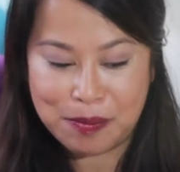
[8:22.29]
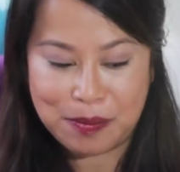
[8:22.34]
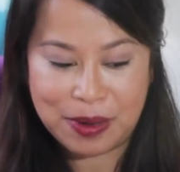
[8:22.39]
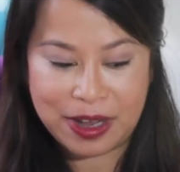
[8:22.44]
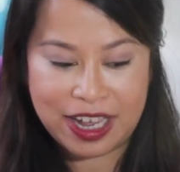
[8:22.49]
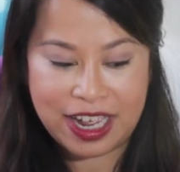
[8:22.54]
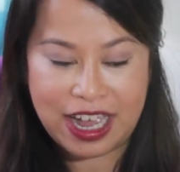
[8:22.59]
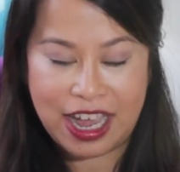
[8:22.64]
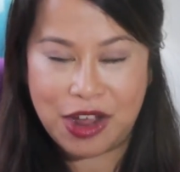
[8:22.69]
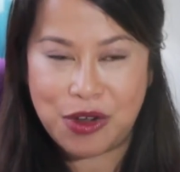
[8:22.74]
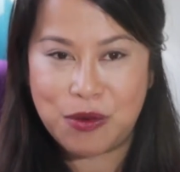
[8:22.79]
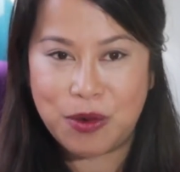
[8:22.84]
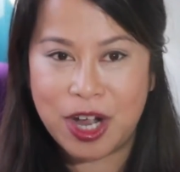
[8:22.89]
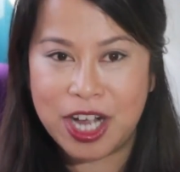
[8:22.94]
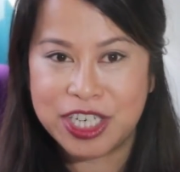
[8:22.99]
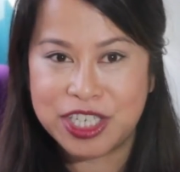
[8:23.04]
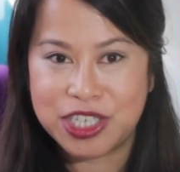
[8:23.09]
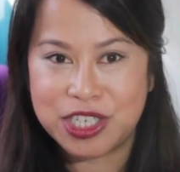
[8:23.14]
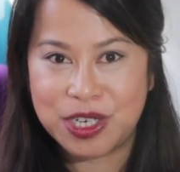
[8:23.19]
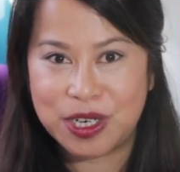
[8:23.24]
But I
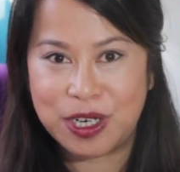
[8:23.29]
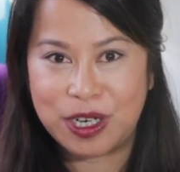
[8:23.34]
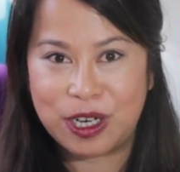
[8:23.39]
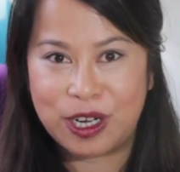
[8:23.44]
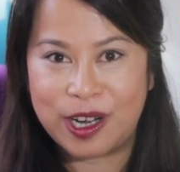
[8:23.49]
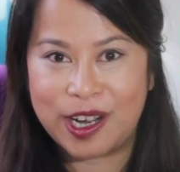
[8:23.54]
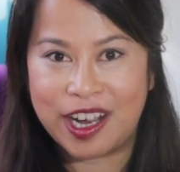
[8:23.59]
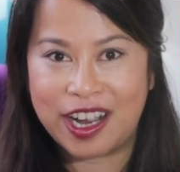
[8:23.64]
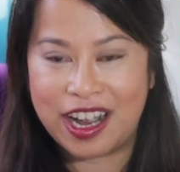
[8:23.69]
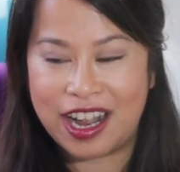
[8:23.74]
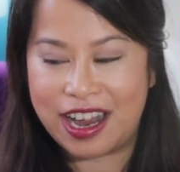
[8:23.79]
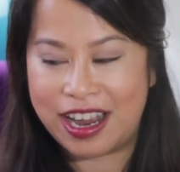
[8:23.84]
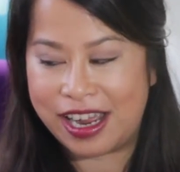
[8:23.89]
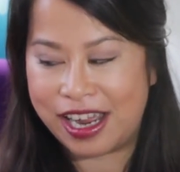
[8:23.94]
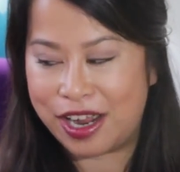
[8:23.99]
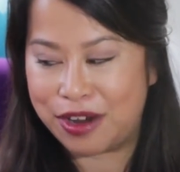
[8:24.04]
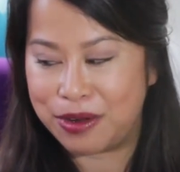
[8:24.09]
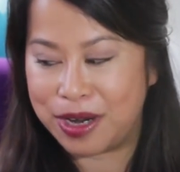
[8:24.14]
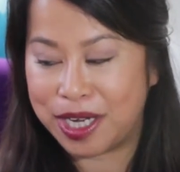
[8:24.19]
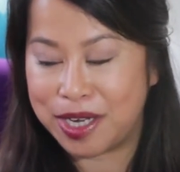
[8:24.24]
watched her
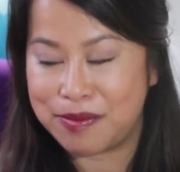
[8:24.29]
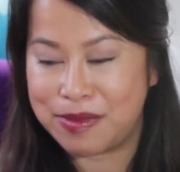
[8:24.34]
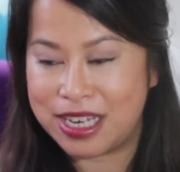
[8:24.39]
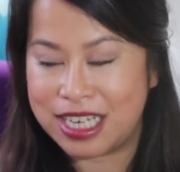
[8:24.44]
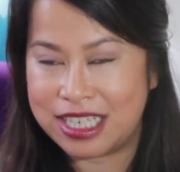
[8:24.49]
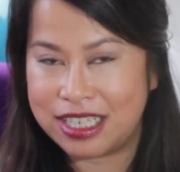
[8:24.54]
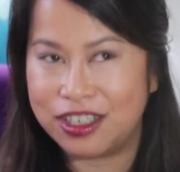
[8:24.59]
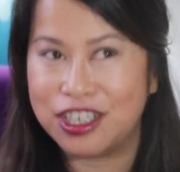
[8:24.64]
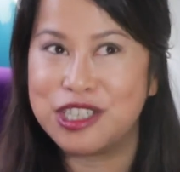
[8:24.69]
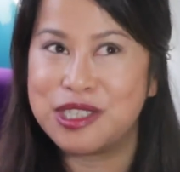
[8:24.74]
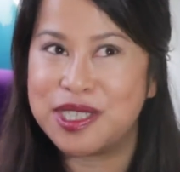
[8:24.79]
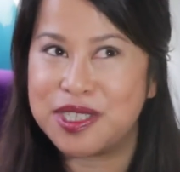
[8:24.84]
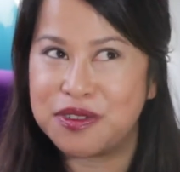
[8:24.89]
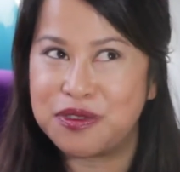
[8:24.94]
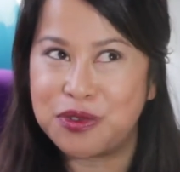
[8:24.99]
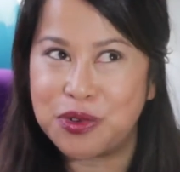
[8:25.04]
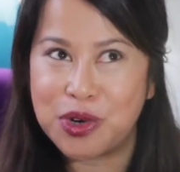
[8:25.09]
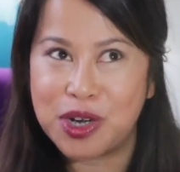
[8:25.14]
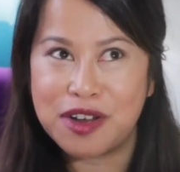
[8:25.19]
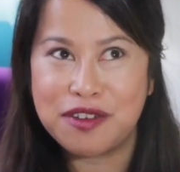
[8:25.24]
her
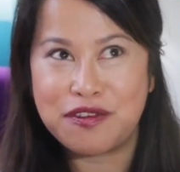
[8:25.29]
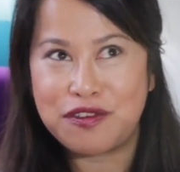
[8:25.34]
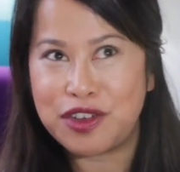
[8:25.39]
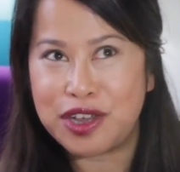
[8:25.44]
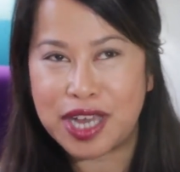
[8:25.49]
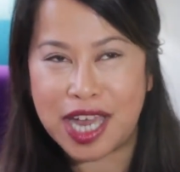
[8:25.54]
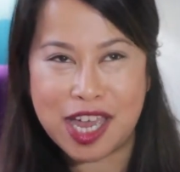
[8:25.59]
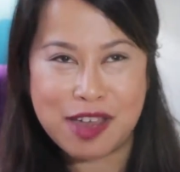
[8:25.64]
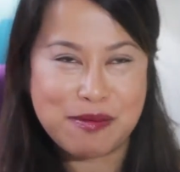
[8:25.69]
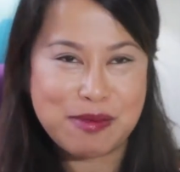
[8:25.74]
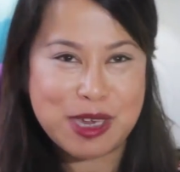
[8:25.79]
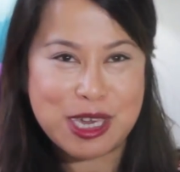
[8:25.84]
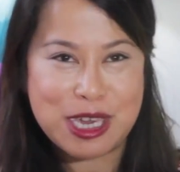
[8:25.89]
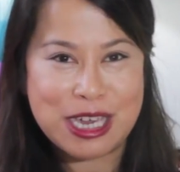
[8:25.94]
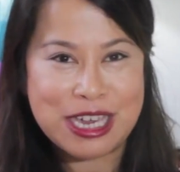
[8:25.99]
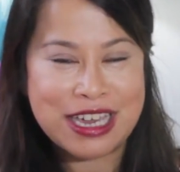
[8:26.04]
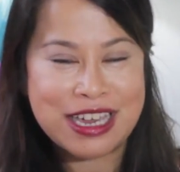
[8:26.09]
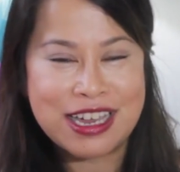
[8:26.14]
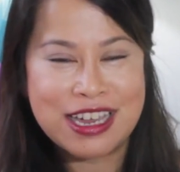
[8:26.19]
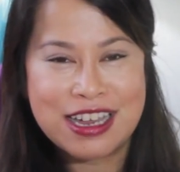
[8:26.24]
Sephora
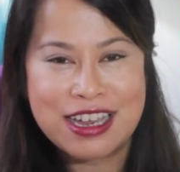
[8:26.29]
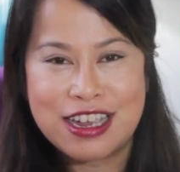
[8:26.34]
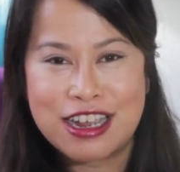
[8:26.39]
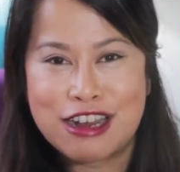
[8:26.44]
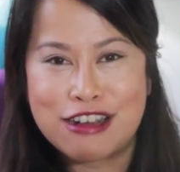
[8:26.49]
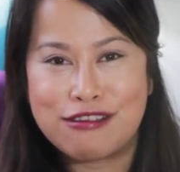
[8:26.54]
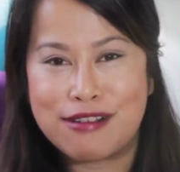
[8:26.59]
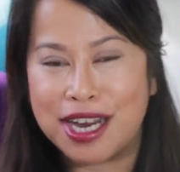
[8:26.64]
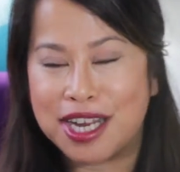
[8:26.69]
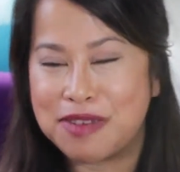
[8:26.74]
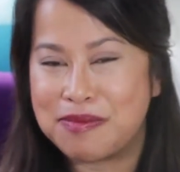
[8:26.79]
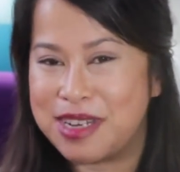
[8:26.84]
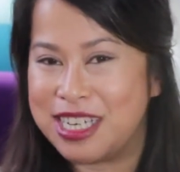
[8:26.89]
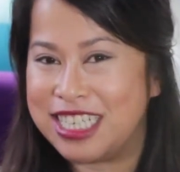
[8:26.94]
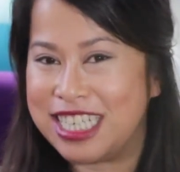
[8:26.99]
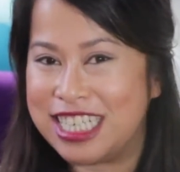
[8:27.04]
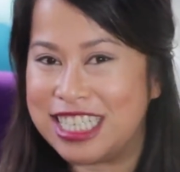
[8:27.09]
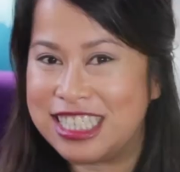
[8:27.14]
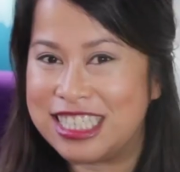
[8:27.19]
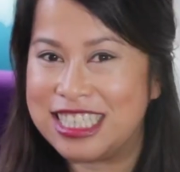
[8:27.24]
VIB
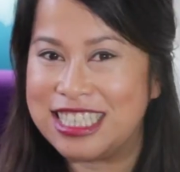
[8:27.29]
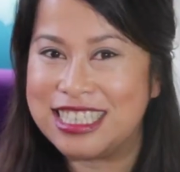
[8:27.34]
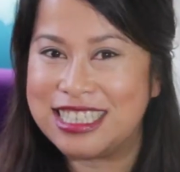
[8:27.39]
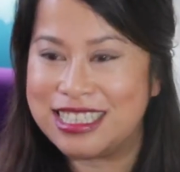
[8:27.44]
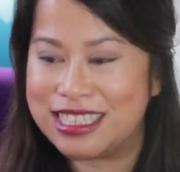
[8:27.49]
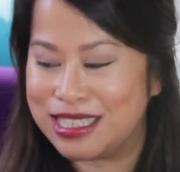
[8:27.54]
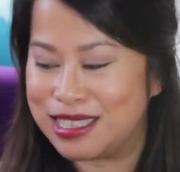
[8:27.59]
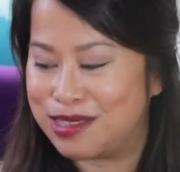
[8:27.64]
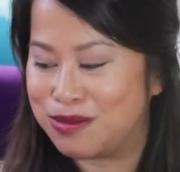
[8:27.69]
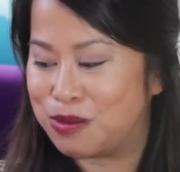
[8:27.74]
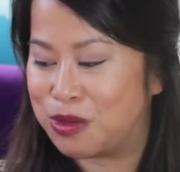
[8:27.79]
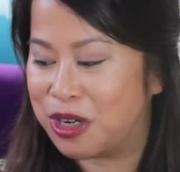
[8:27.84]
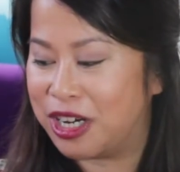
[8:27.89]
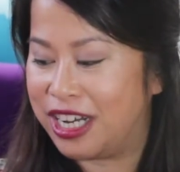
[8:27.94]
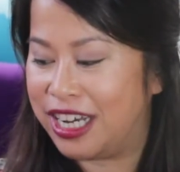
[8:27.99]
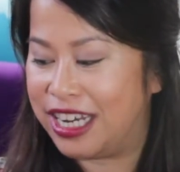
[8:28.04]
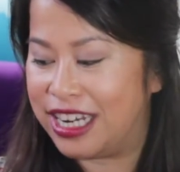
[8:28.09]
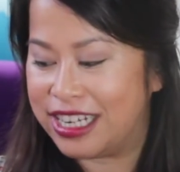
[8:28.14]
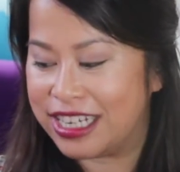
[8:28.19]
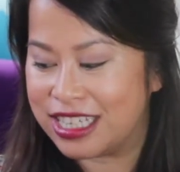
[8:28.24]
recommendations this
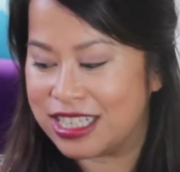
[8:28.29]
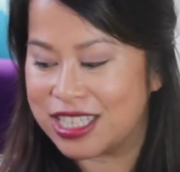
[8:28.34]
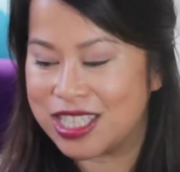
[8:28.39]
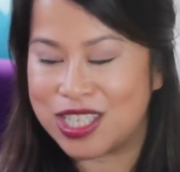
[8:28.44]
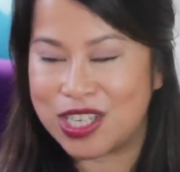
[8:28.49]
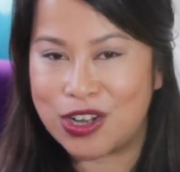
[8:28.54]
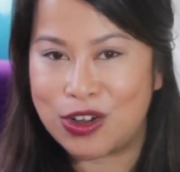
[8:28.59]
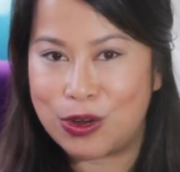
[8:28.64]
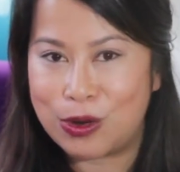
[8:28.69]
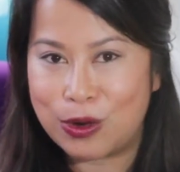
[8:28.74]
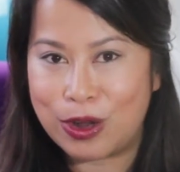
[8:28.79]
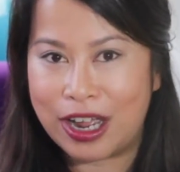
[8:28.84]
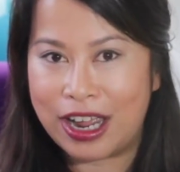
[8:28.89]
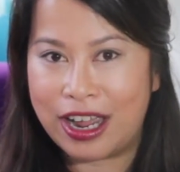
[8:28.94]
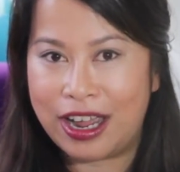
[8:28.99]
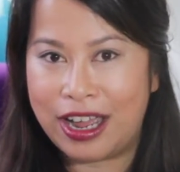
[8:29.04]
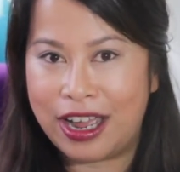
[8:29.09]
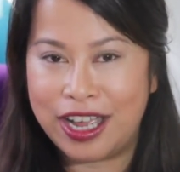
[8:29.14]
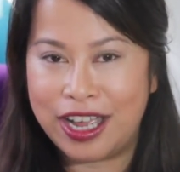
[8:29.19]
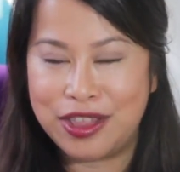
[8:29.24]
morning, and so
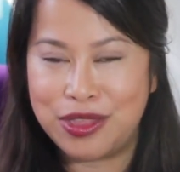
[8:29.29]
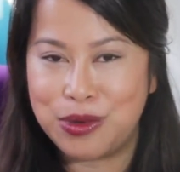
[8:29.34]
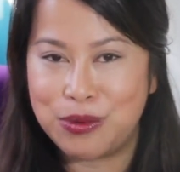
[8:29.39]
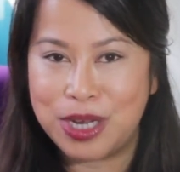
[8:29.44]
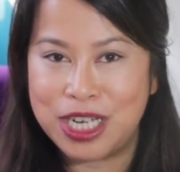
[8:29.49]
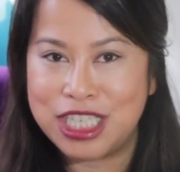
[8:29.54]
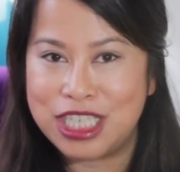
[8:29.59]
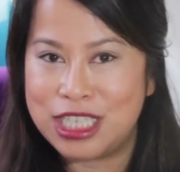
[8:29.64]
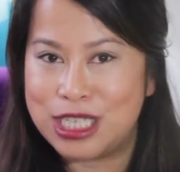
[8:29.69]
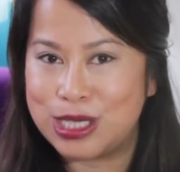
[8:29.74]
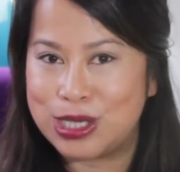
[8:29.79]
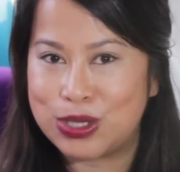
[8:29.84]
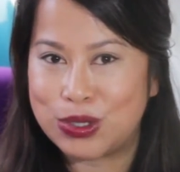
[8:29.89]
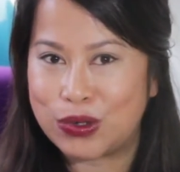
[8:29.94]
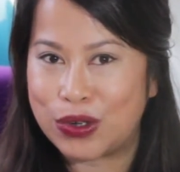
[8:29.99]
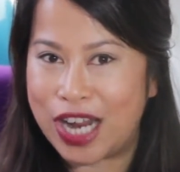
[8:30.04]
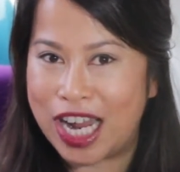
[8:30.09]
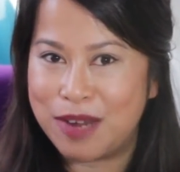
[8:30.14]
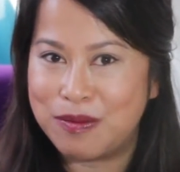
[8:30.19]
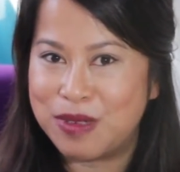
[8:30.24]
the way she
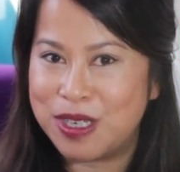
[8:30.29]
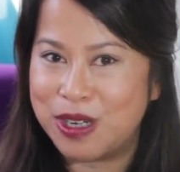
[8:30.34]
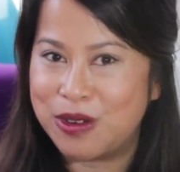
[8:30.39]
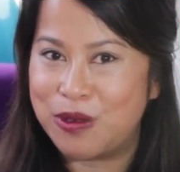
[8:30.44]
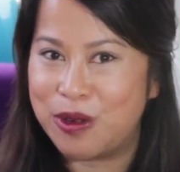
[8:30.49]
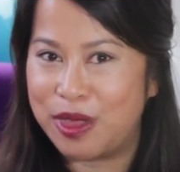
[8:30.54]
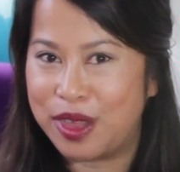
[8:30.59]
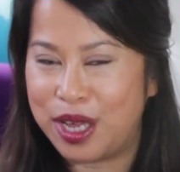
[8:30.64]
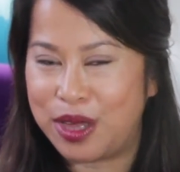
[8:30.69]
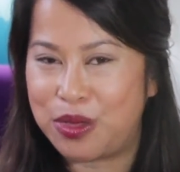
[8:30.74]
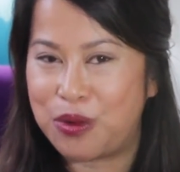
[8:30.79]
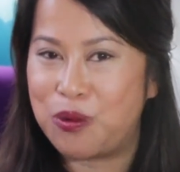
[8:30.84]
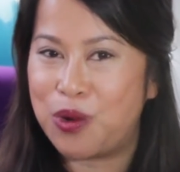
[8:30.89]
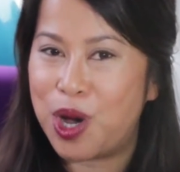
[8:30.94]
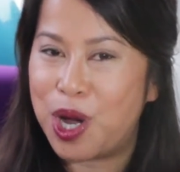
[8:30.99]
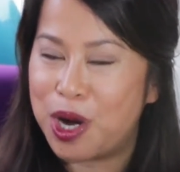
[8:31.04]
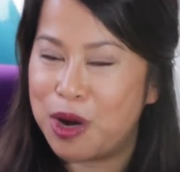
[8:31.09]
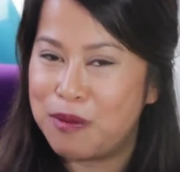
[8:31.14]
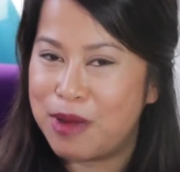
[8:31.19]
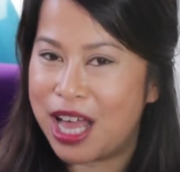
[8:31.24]
described it with like the
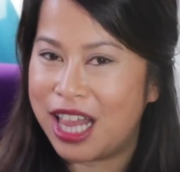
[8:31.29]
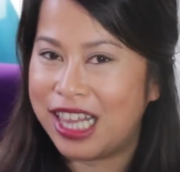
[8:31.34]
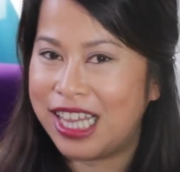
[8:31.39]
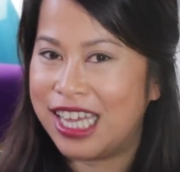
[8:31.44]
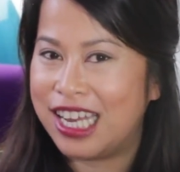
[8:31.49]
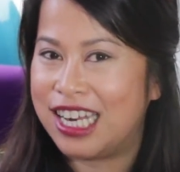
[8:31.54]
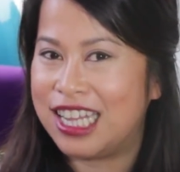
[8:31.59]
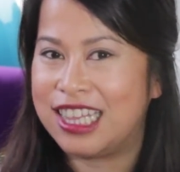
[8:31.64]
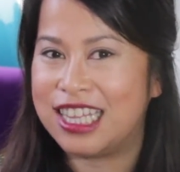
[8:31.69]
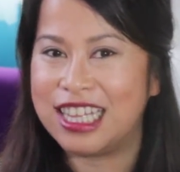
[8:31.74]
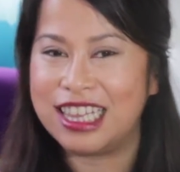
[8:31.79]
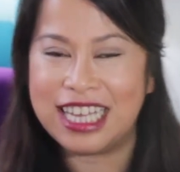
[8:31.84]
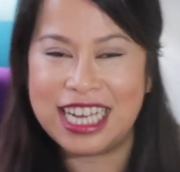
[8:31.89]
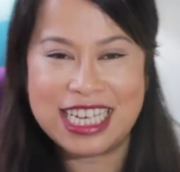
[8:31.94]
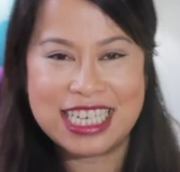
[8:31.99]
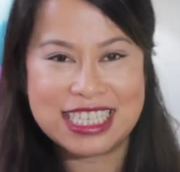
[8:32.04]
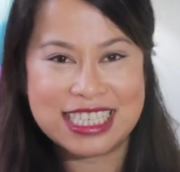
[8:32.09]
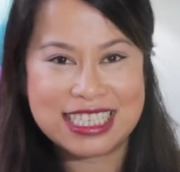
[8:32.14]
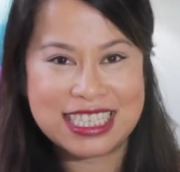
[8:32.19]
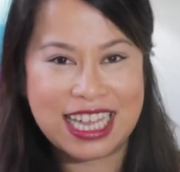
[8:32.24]
watermelon and the
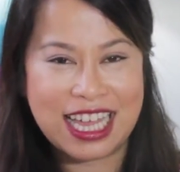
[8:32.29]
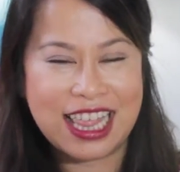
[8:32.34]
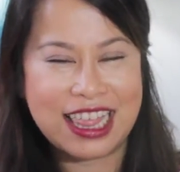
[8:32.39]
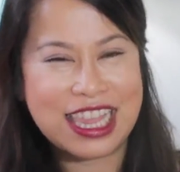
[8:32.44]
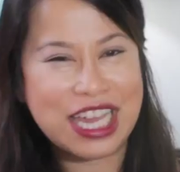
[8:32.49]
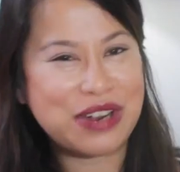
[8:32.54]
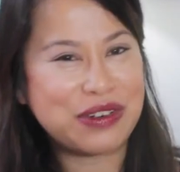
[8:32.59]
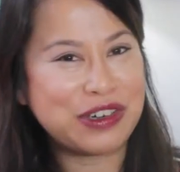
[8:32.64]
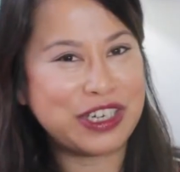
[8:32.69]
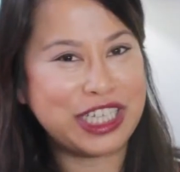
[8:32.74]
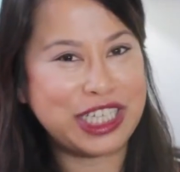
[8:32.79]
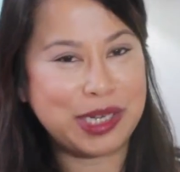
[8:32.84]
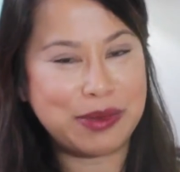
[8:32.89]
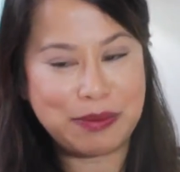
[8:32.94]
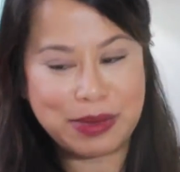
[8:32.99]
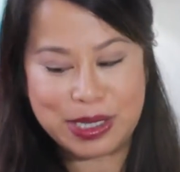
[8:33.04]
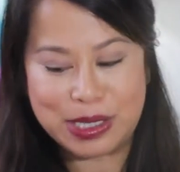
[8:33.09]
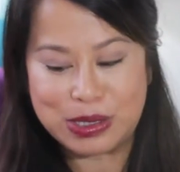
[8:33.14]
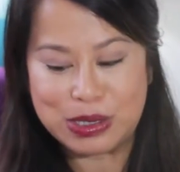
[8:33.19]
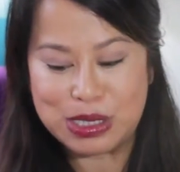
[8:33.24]
light scent, that really
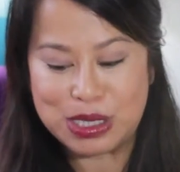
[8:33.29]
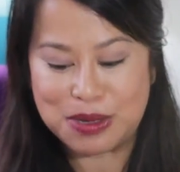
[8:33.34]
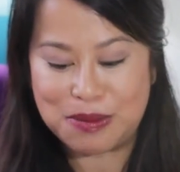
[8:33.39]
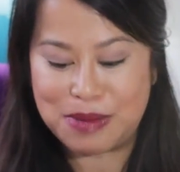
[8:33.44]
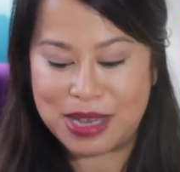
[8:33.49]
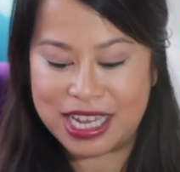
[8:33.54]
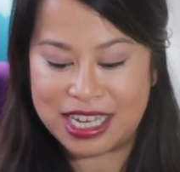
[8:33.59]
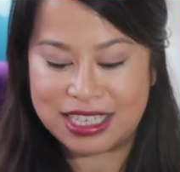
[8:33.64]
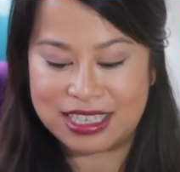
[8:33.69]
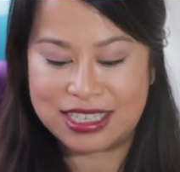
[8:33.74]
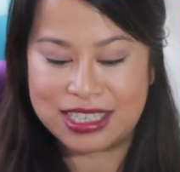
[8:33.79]
appealed to me.